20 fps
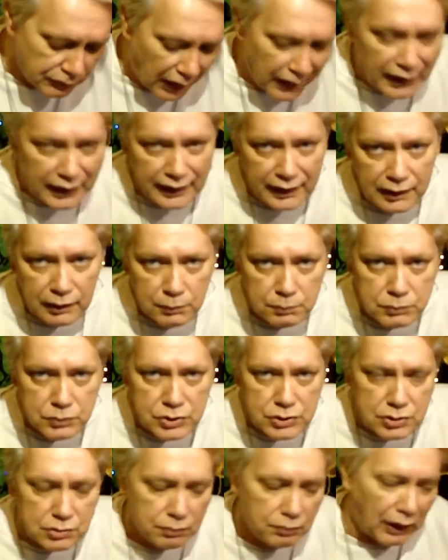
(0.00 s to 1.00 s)

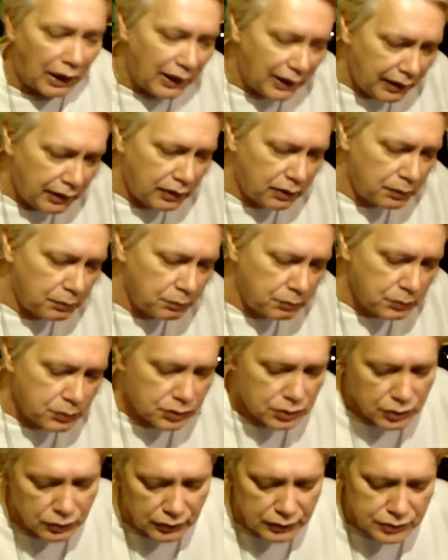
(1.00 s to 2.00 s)
Items,
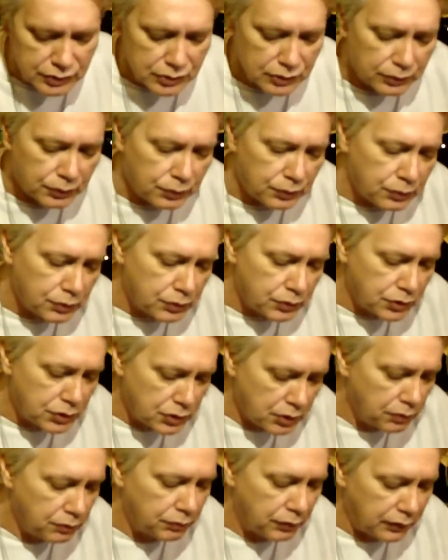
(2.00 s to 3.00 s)
crystals.
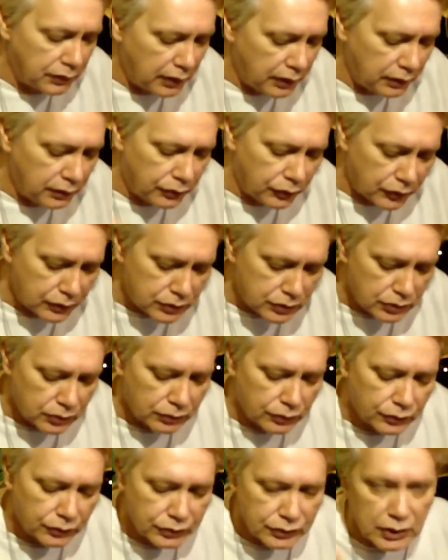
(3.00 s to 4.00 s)
If you need
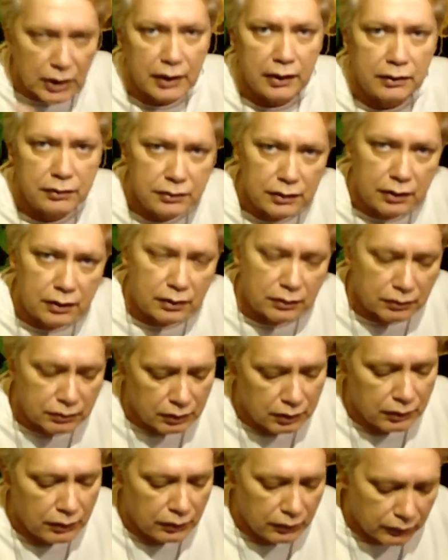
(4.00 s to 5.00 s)
crystals, you know,
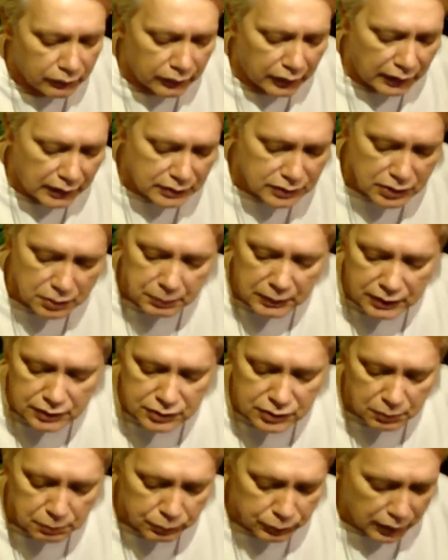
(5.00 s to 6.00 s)
there has to be
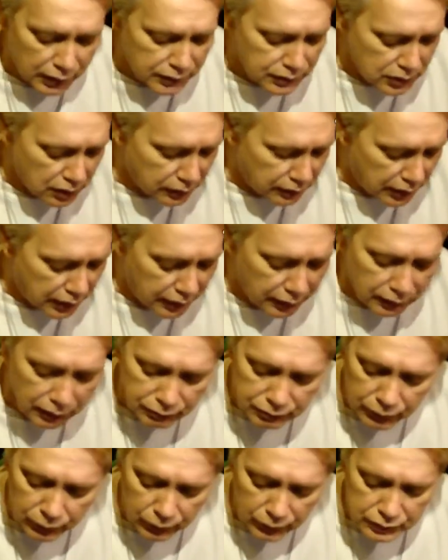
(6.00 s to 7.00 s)
some price on that,
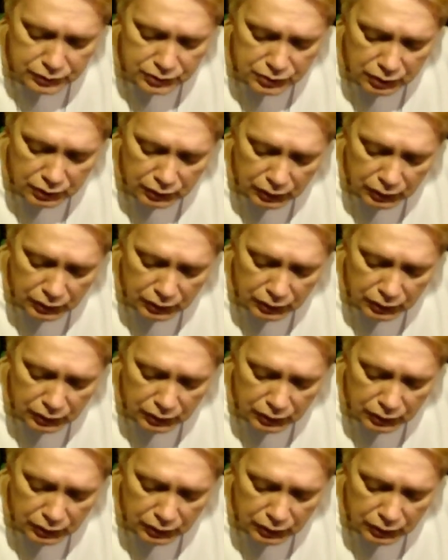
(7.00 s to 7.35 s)
of course.